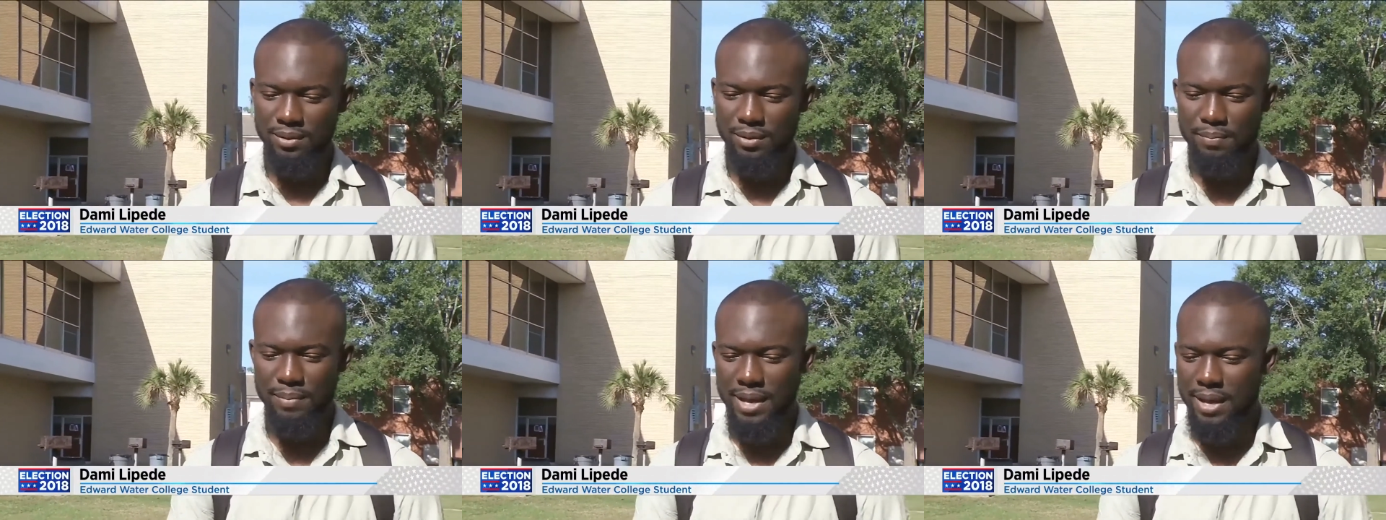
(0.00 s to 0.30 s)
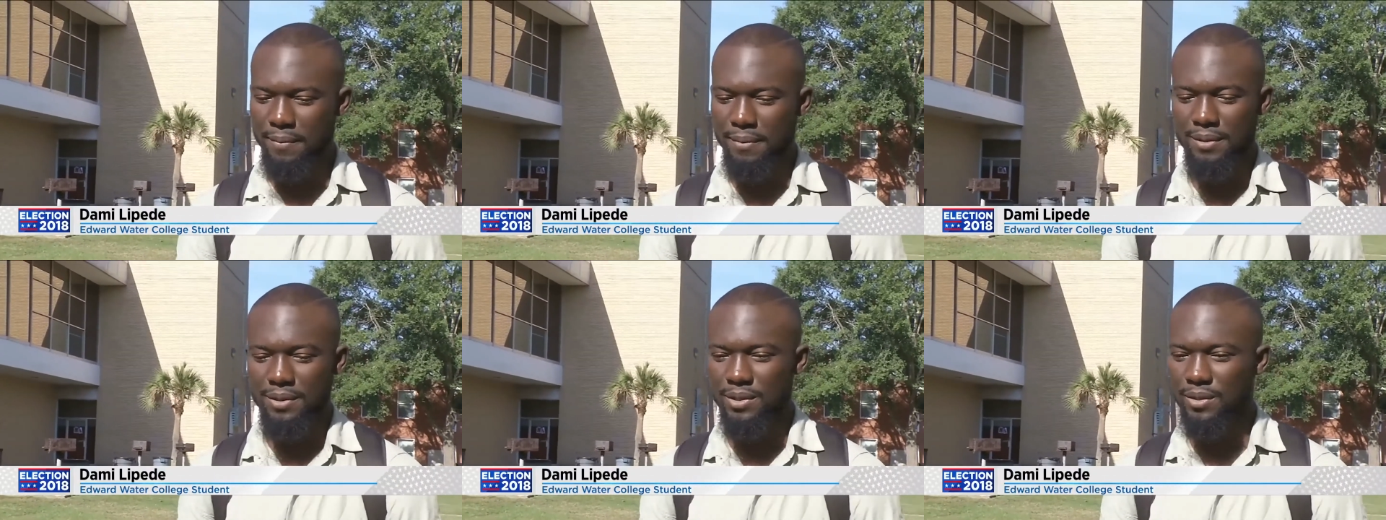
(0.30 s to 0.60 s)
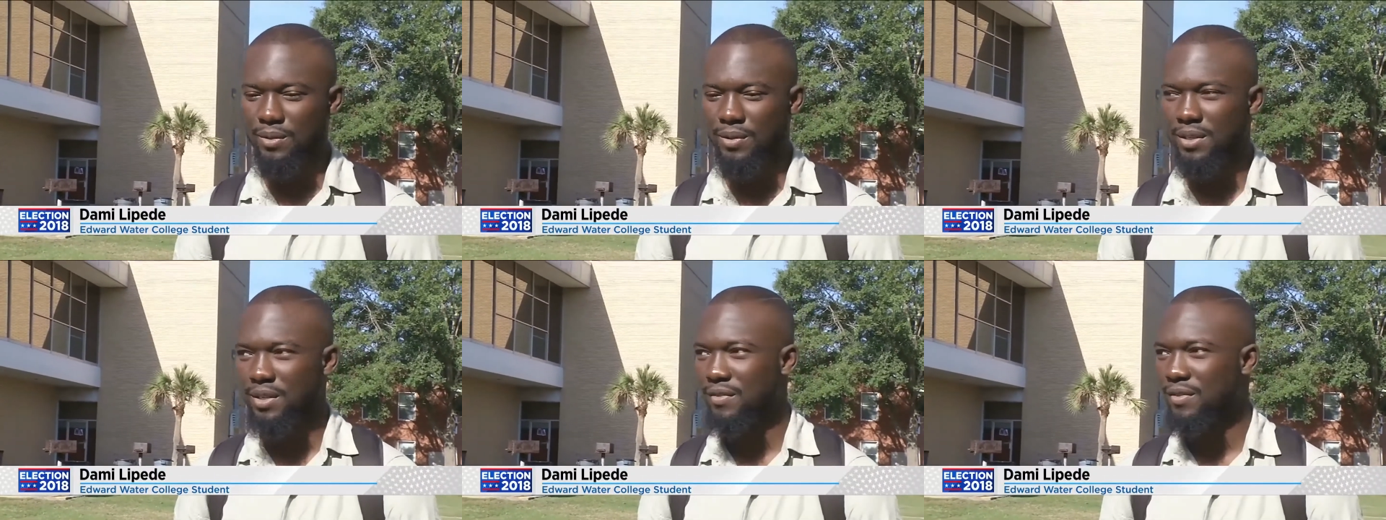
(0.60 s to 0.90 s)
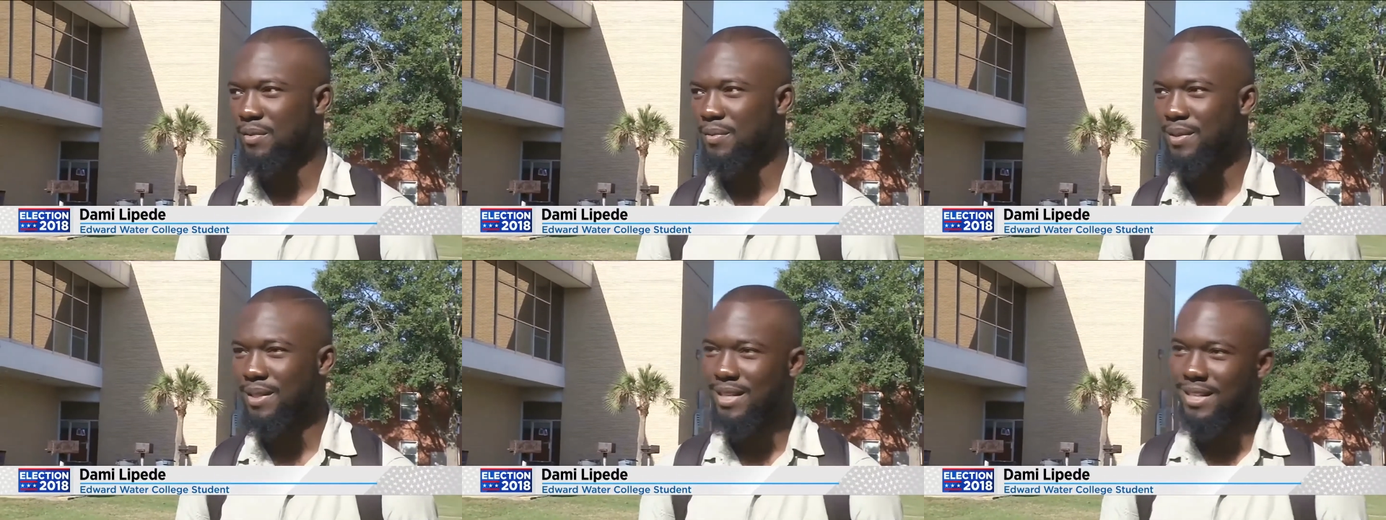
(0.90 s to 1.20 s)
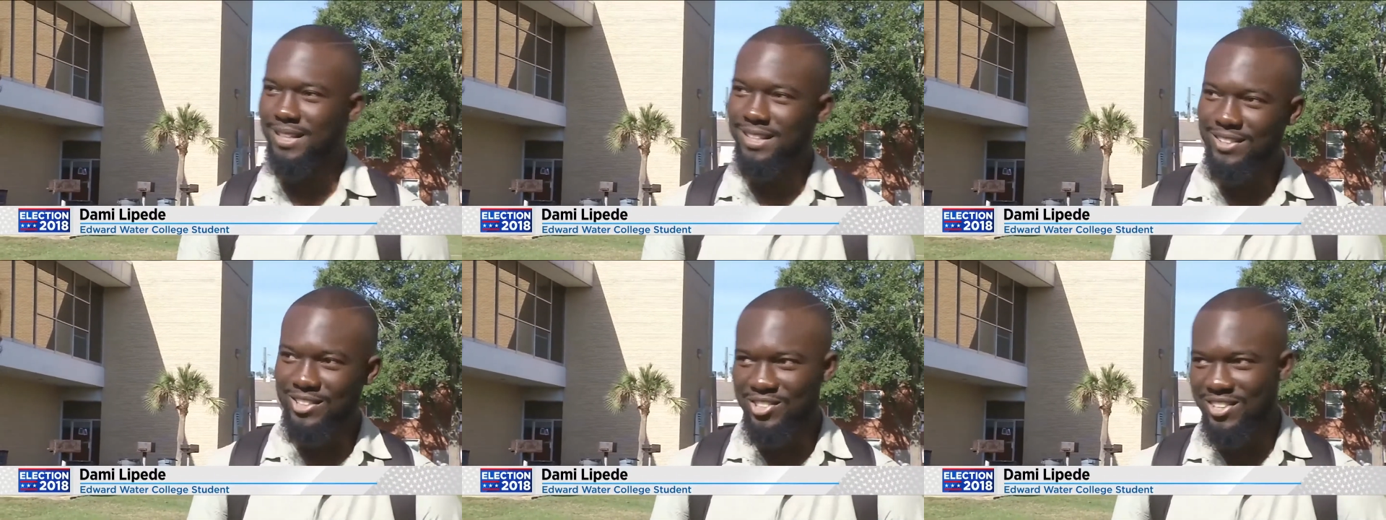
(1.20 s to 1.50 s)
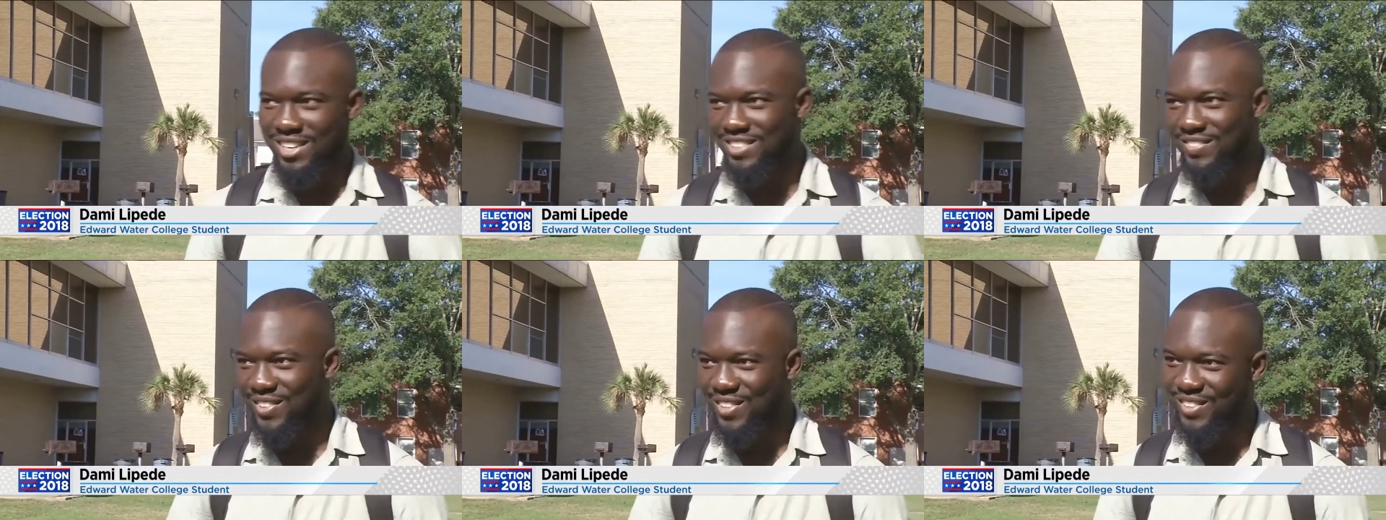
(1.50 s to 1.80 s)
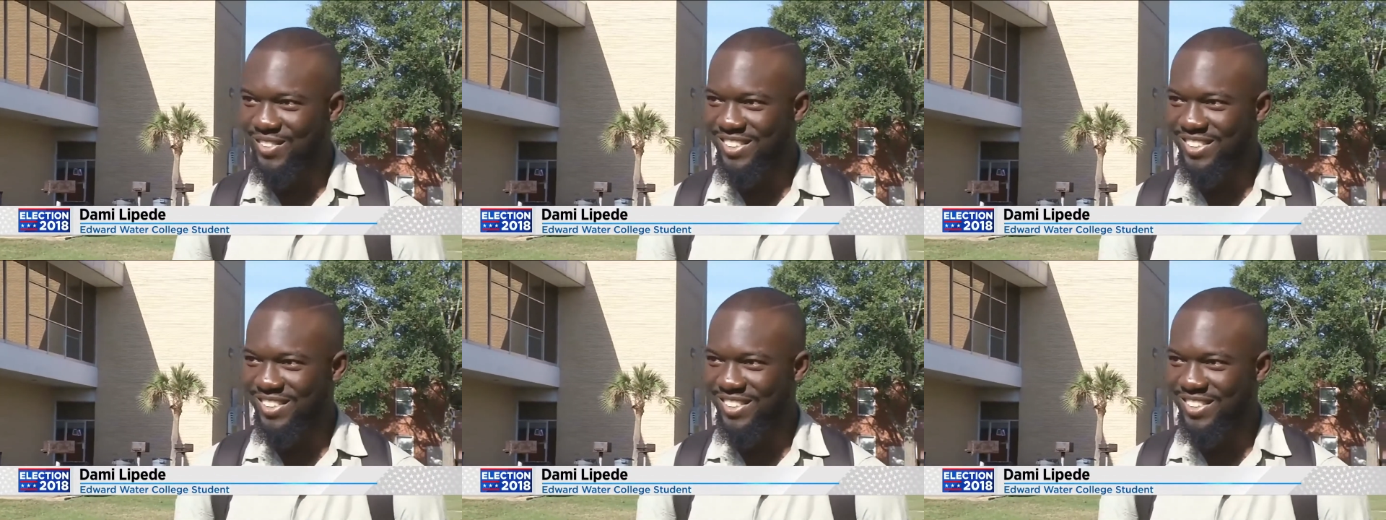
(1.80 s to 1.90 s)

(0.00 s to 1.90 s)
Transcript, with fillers: papers or whatever, be like, you trying to vote,